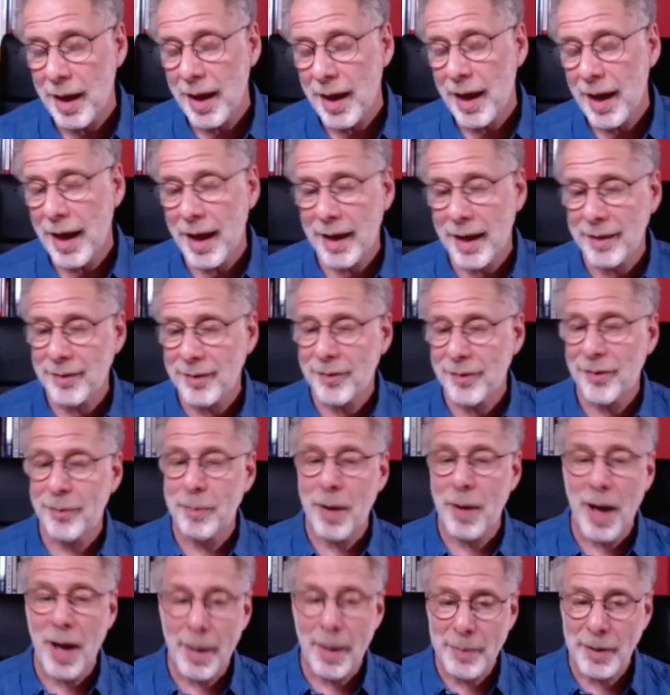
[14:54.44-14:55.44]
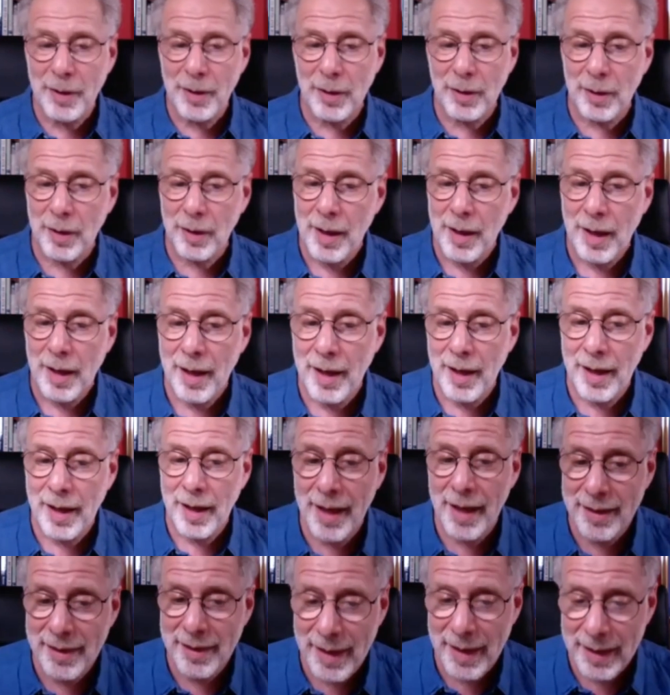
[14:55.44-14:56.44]
and popular
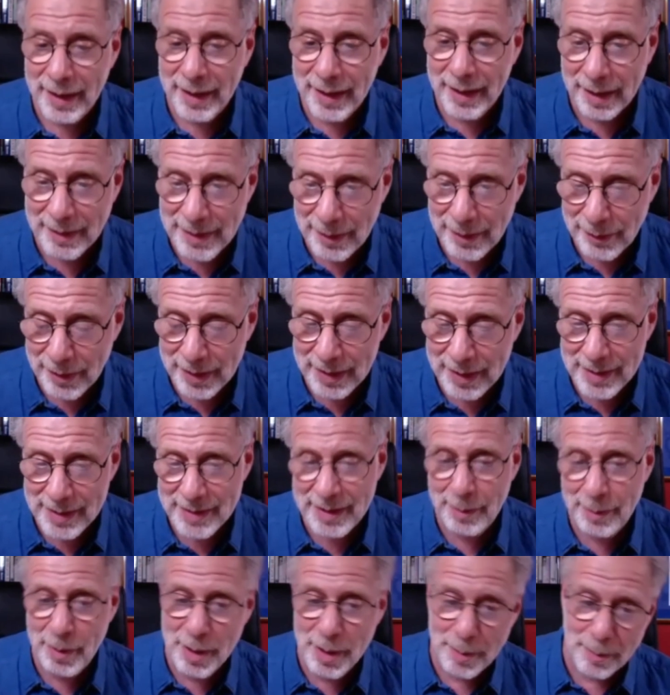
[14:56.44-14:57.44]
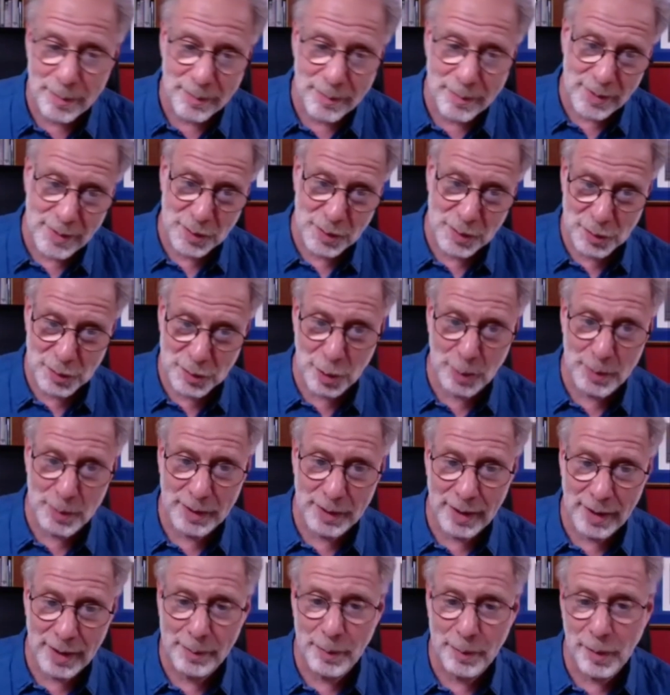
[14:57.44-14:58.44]
athletic activities, some of them disturbing
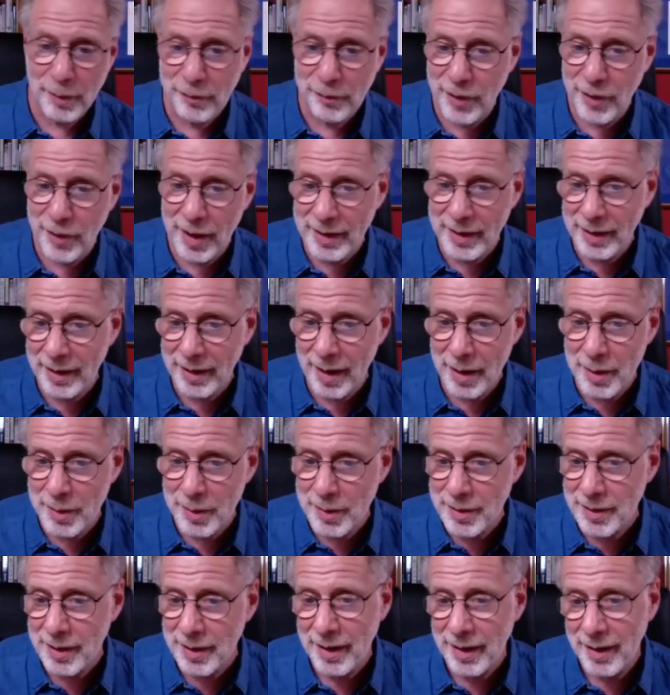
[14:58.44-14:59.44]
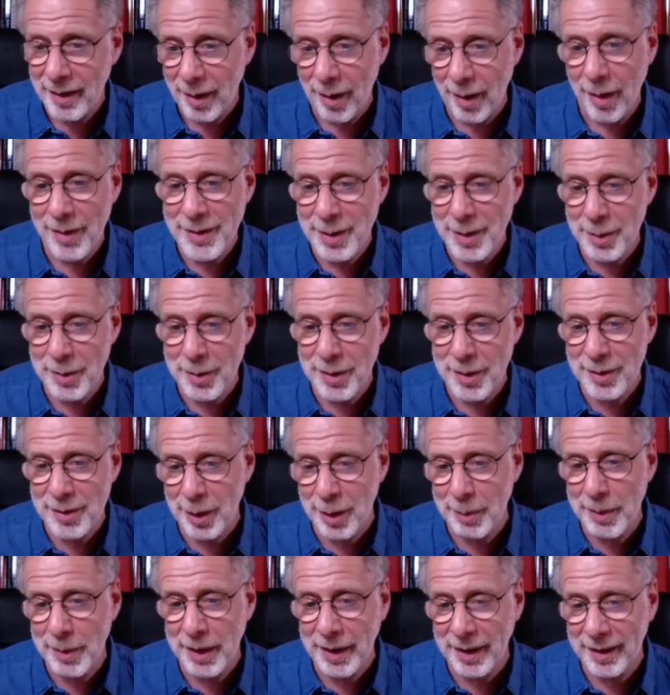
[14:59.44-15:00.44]
like bullfighting, others also
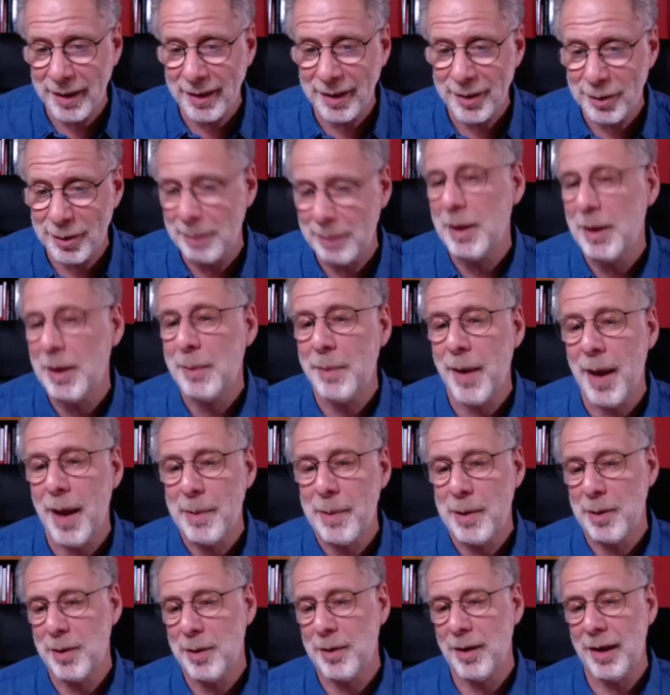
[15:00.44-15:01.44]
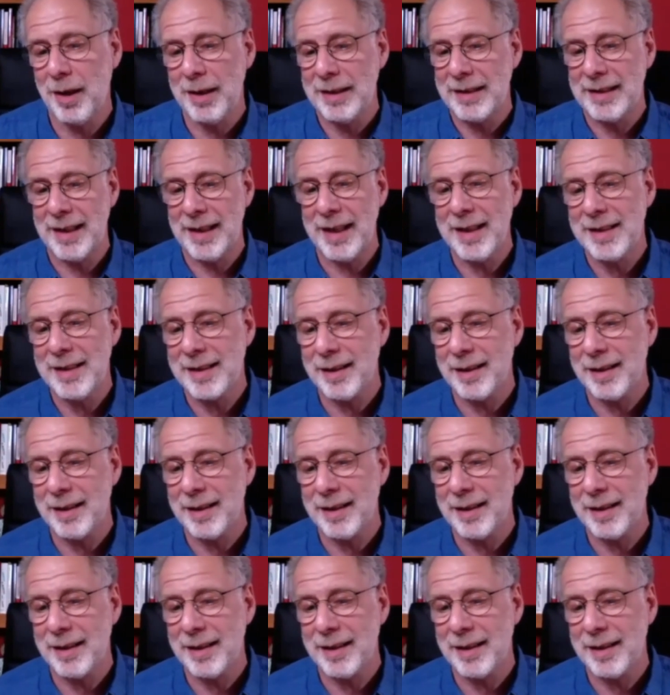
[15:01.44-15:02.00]
disturbing and extremely popular in the United States